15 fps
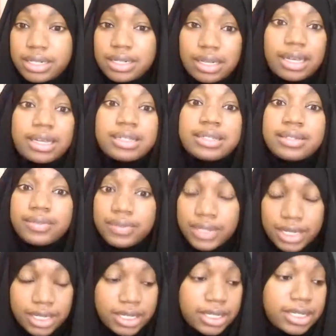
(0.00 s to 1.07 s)
like
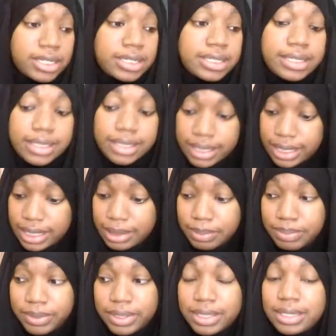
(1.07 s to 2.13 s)
severe,
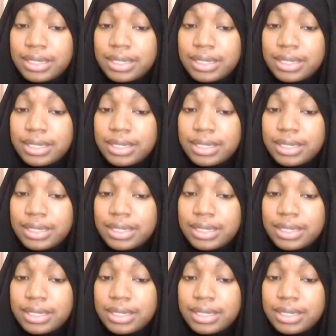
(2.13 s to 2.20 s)
deep,